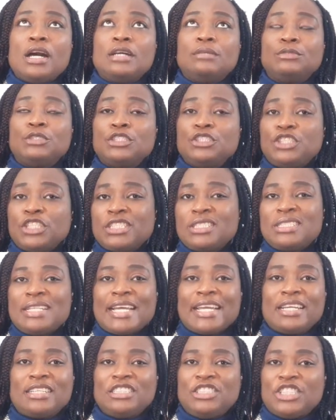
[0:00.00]
So just
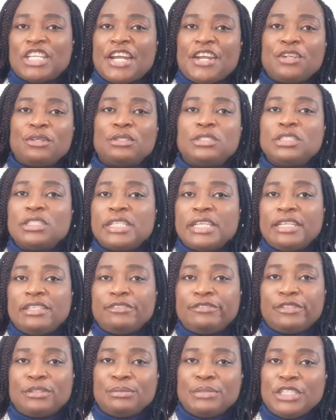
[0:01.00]
like a general
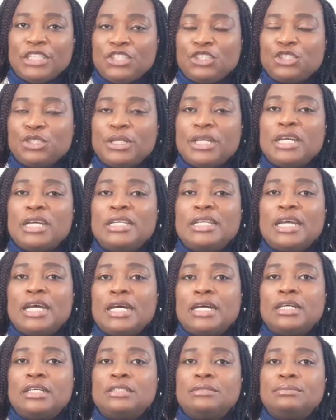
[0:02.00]
information,
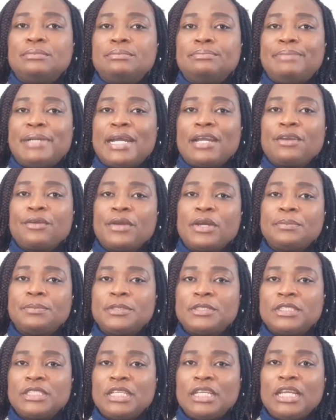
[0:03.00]

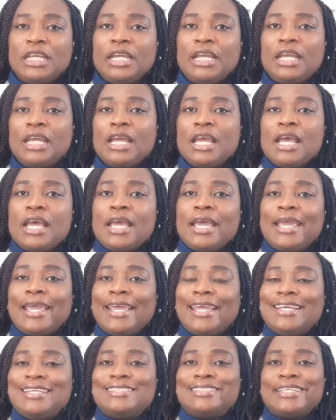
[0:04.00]
bankruptcy
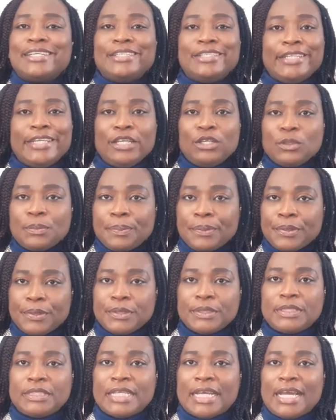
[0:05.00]
is a legal
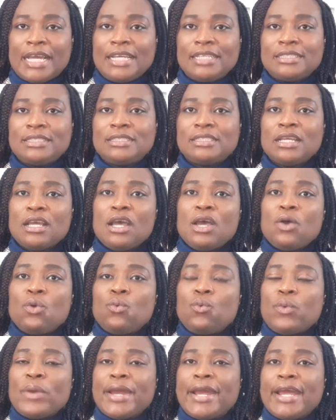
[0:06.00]
process
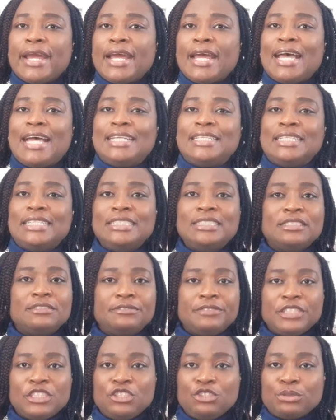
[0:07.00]
where an
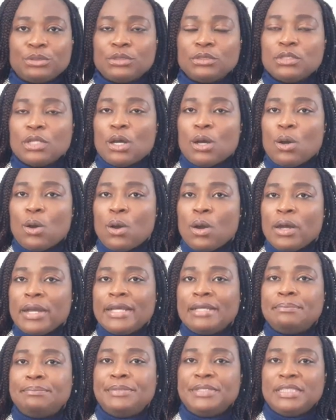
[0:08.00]
individual
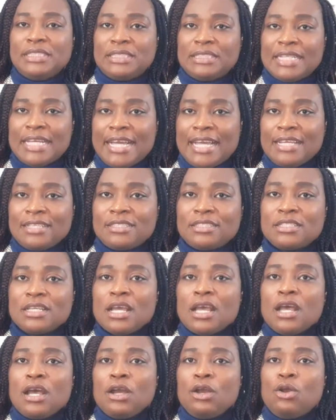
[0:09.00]
or a business
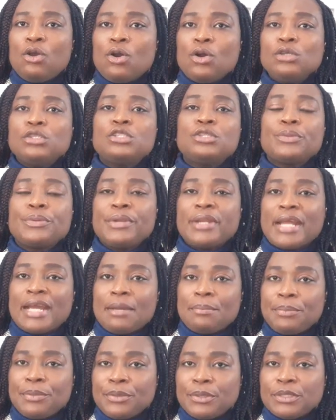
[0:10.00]
goes through
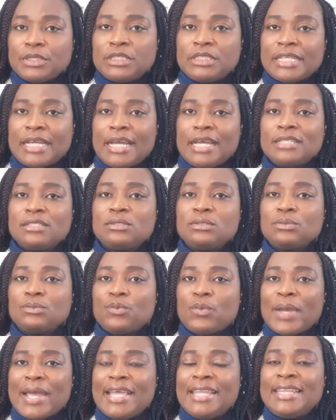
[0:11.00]
that process
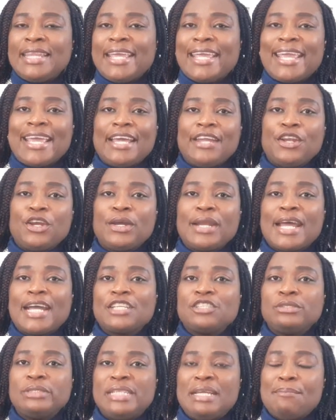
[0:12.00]
when they cannot
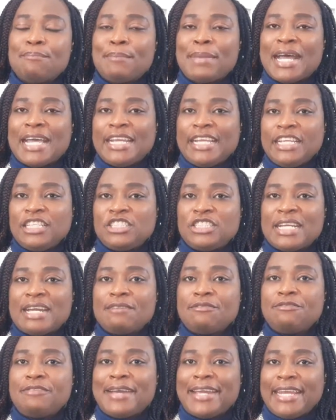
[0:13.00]
actually manage
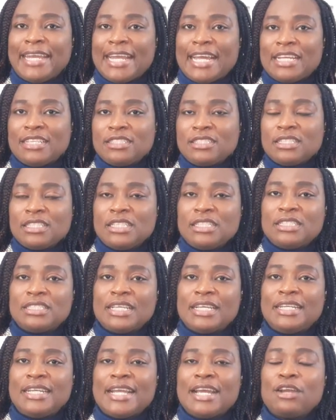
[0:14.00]
their finances
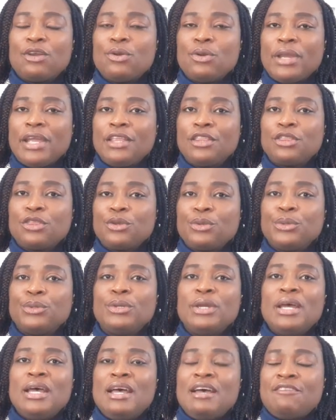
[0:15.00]
and they're going
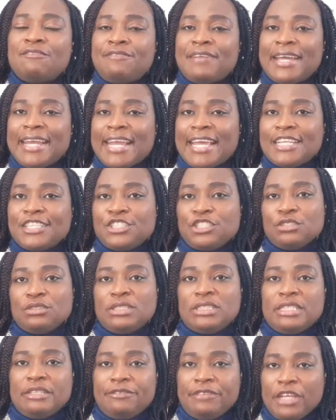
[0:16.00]
through financial
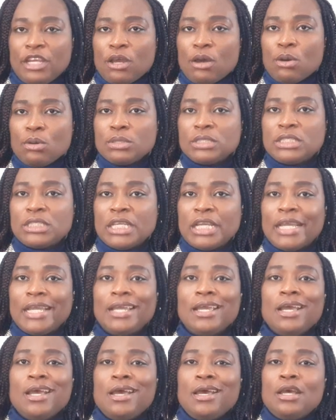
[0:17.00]
difficulty.